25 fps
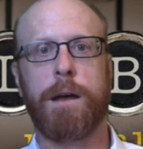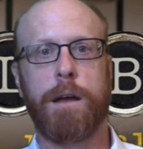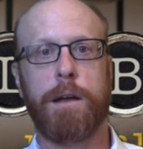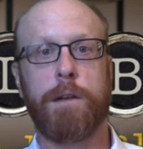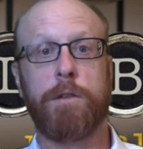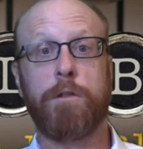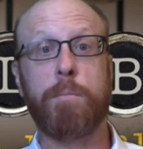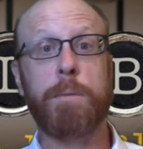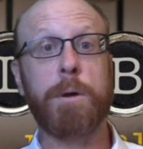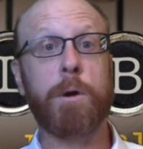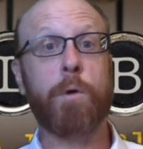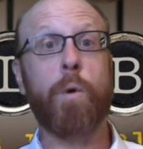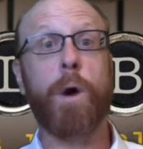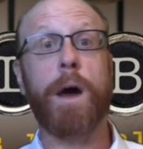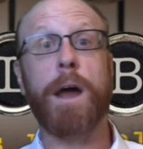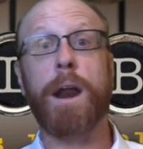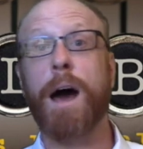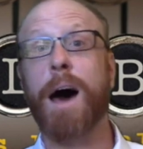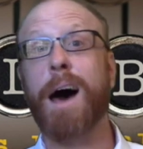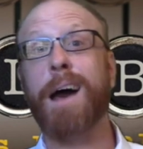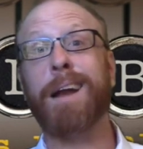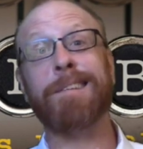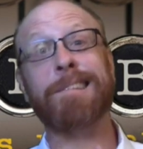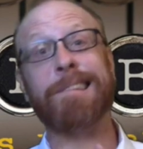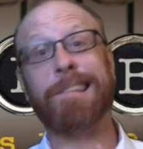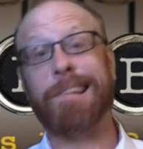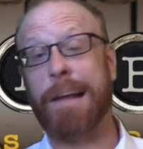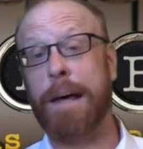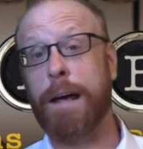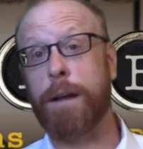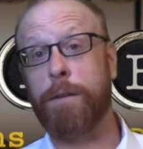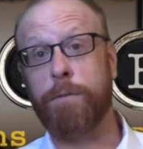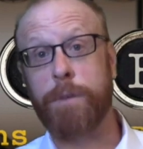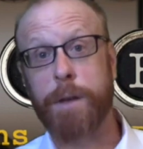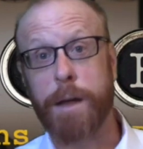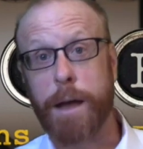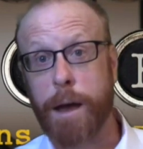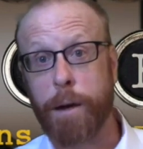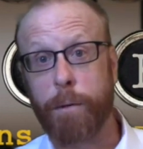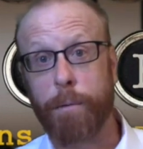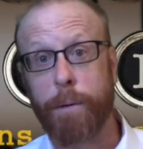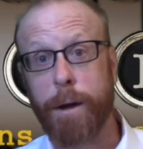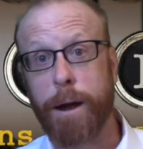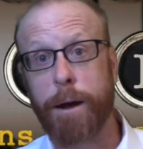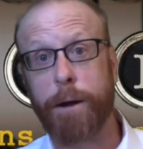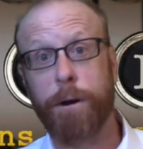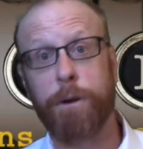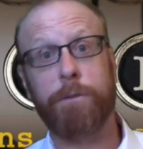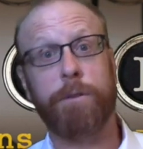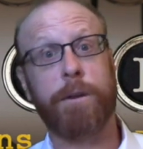To be quite honest, a lot of VA
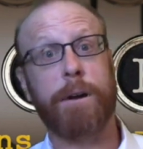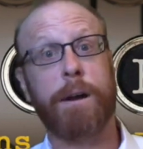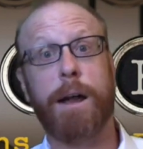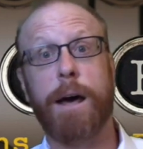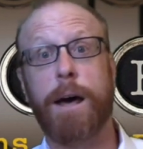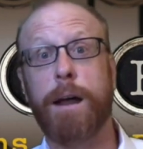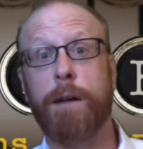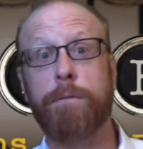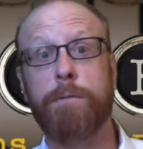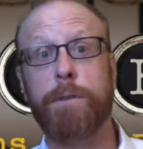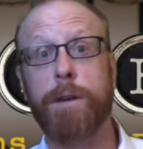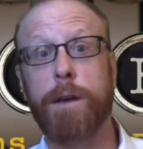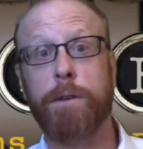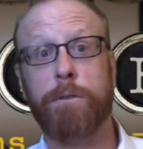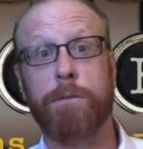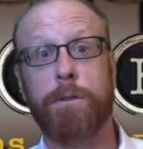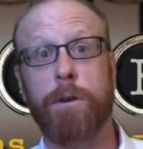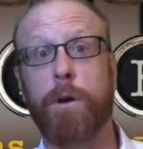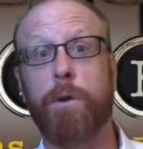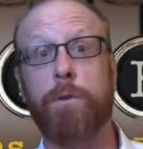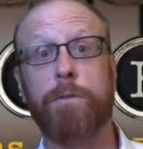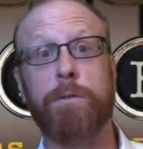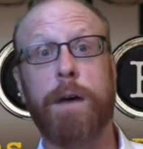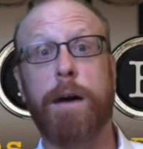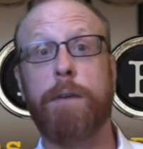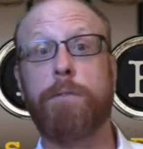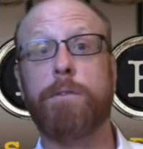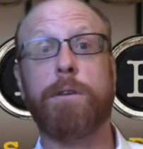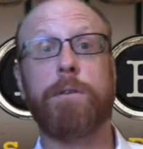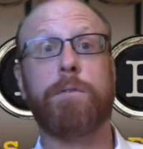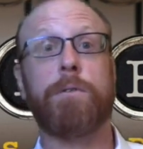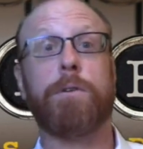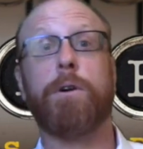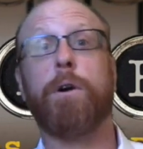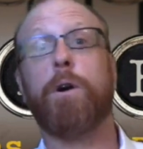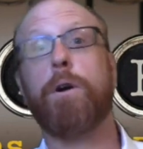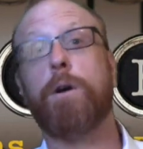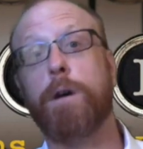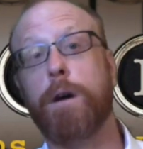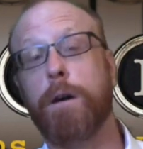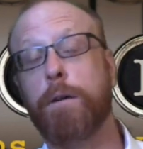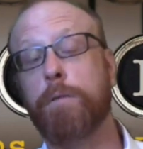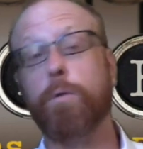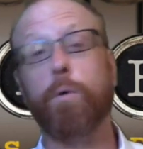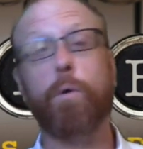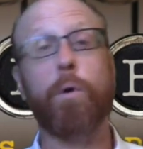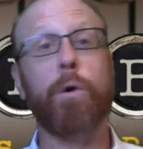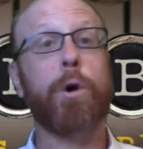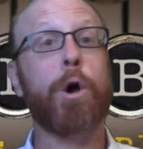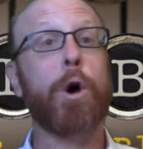raters and a lot of VSOs haven't even heard of
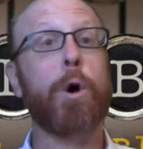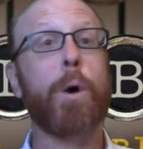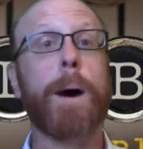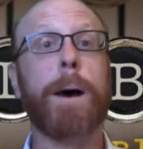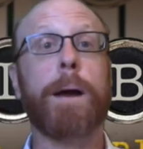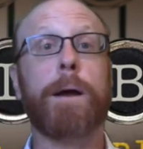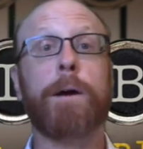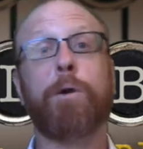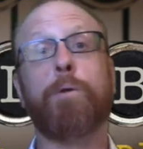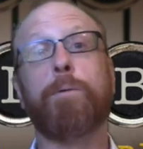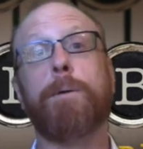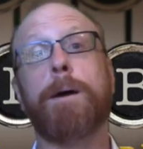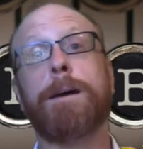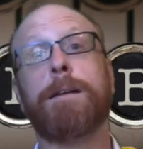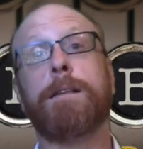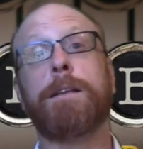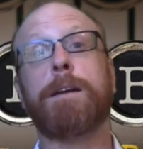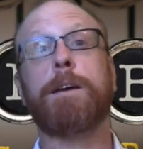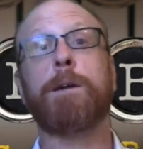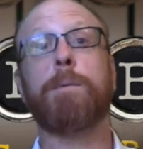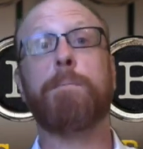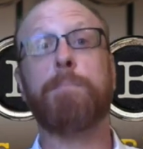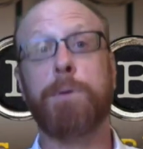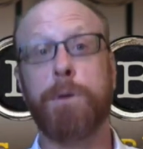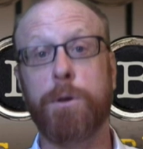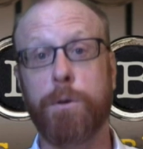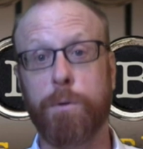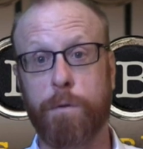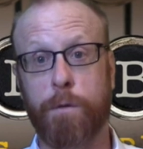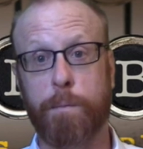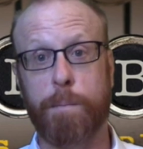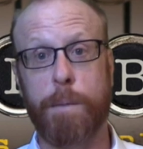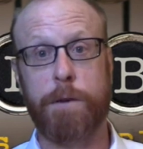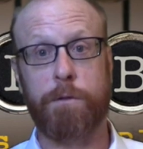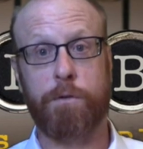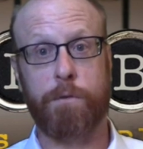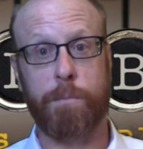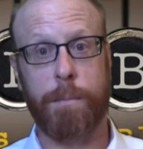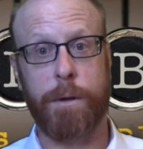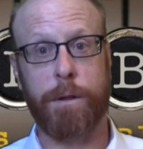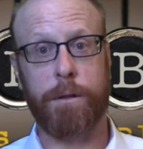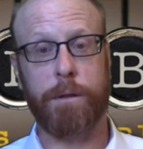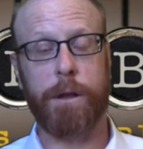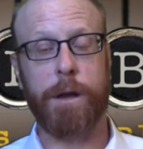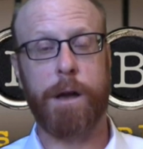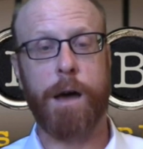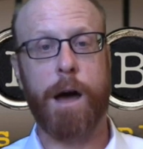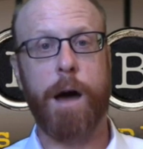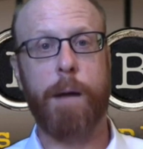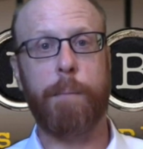or know how to correctly compute special
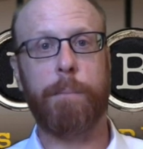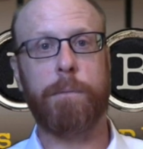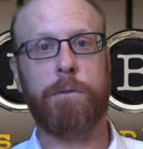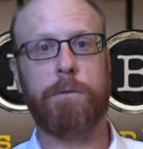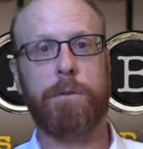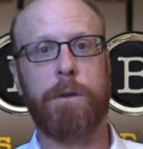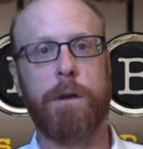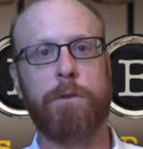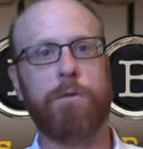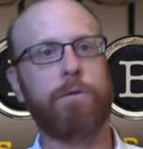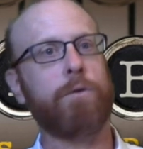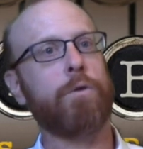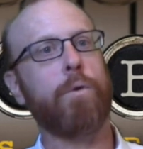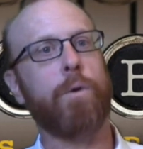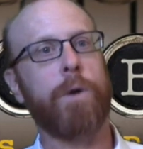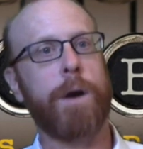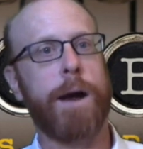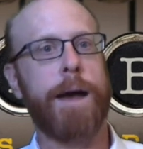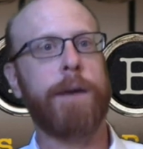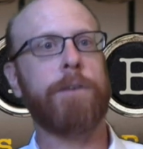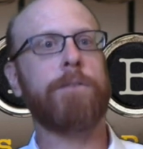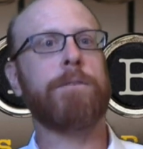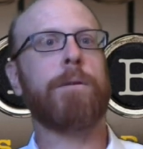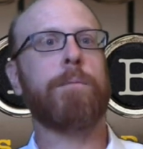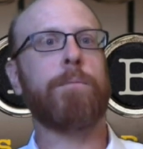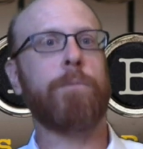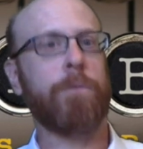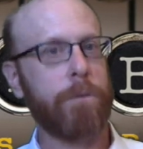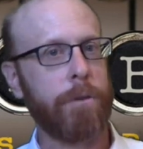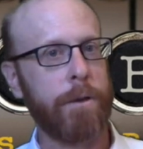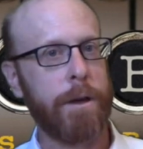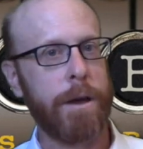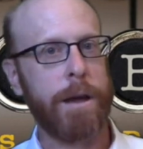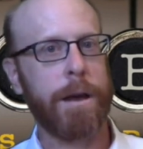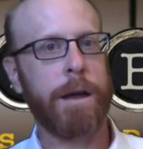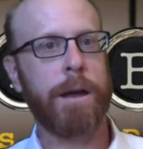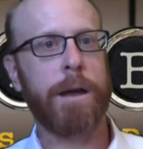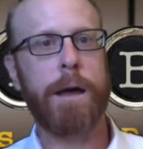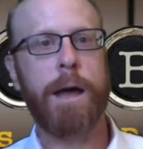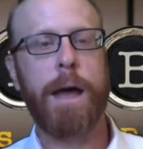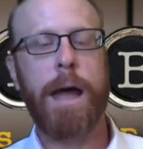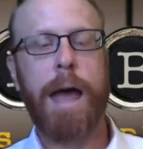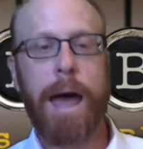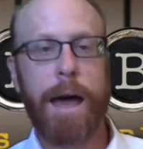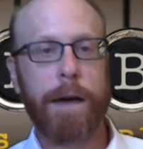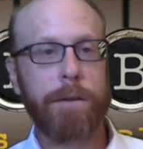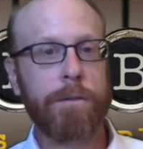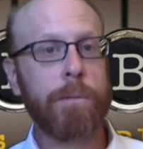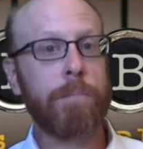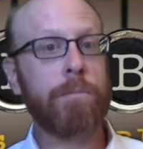monthly compensation, or SMC.
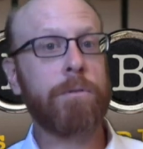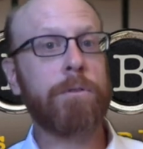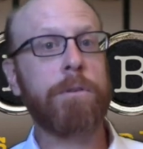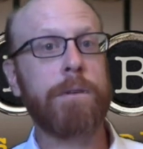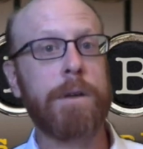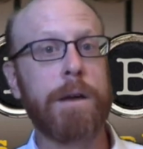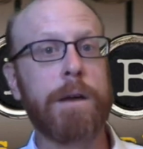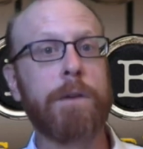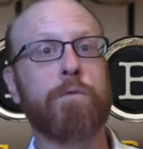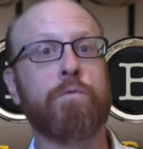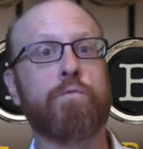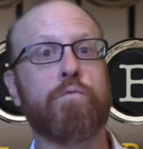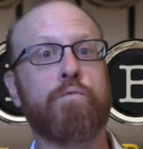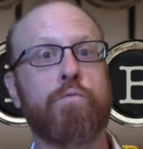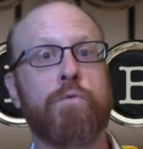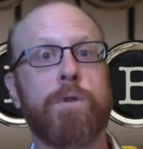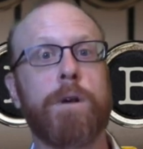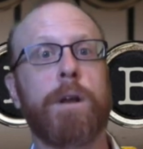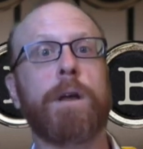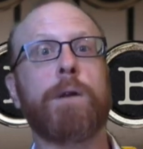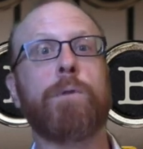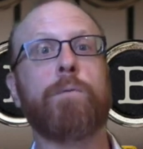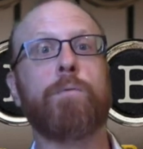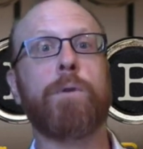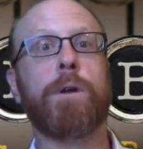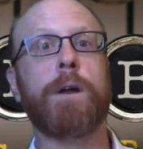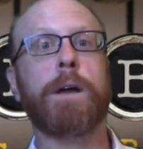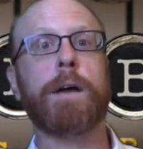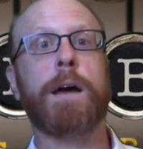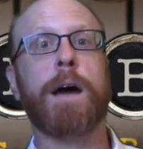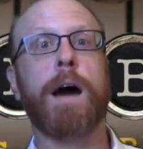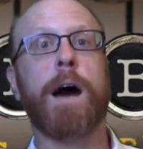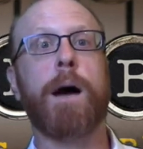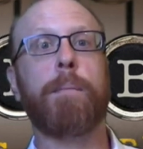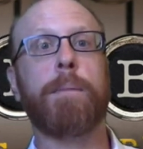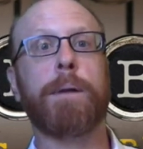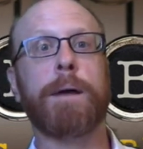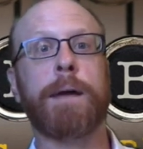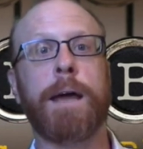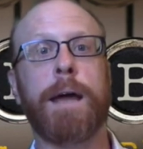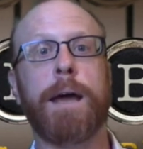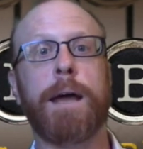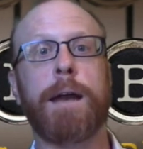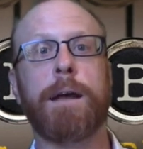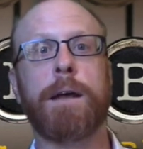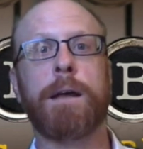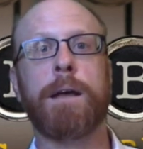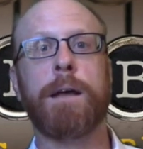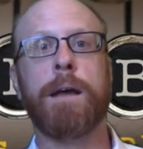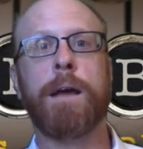SMC is really, really
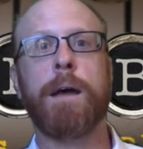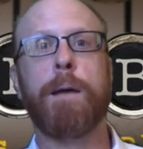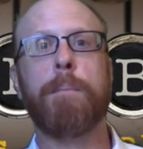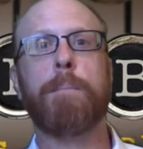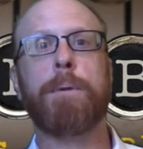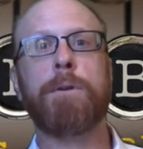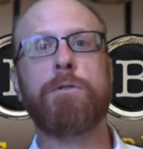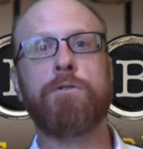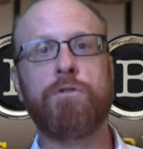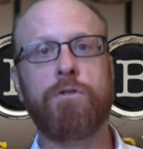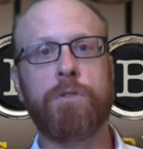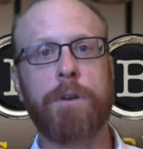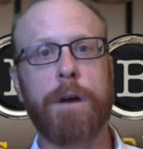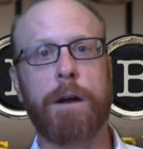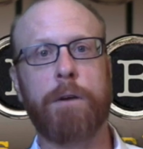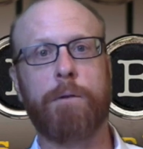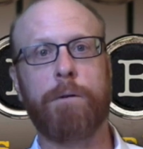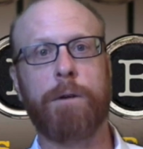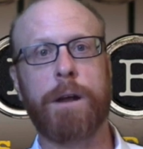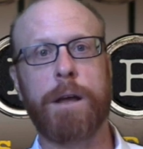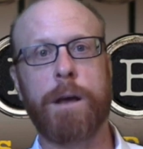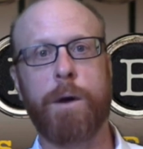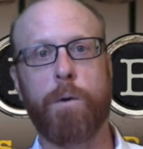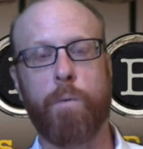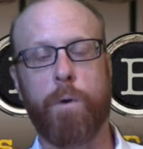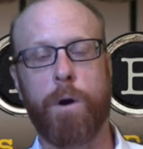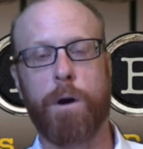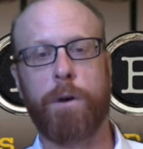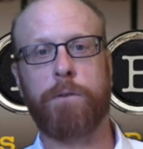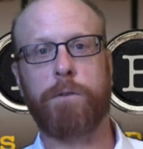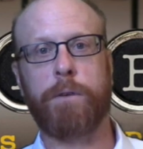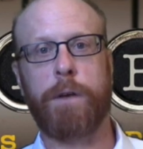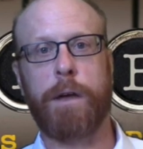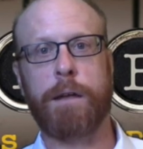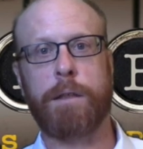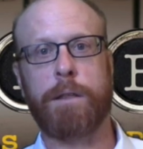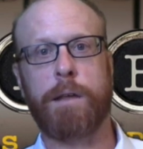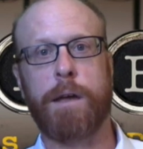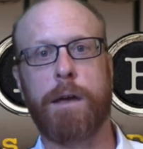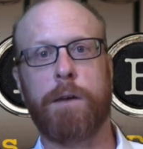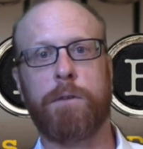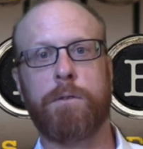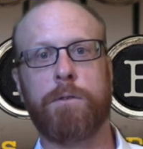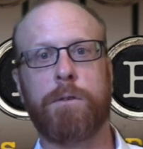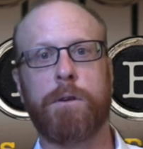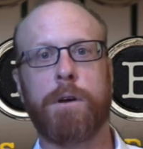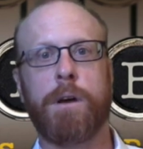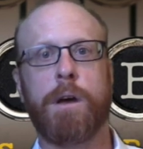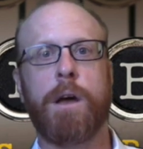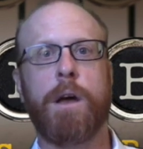complicated, but generally it works like
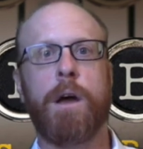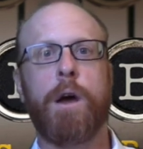this.